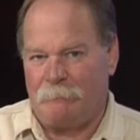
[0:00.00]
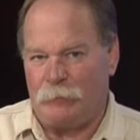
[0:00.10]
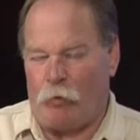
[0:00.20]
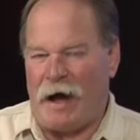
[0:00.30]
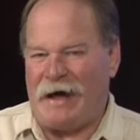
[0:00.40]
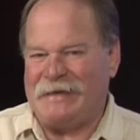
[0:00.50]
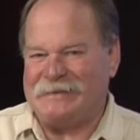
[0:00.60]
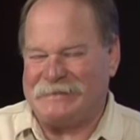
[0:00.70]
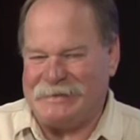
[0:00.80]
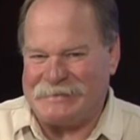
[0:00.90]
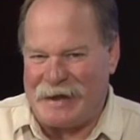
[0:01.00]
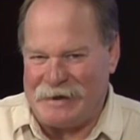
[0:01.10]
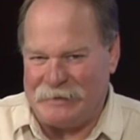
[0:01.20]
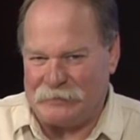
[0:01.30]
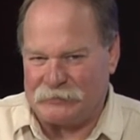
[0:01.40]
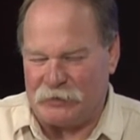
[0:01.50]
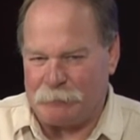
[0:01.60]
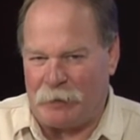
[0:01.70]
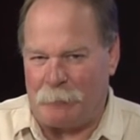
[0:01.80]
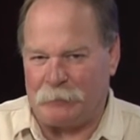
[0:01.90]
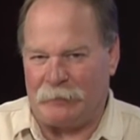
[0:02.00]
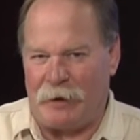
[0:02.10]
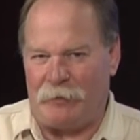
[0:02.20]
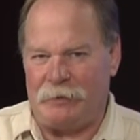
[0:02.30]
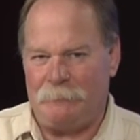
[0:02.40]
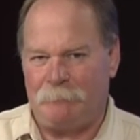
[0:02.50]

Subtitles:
why is he gaining such popularity?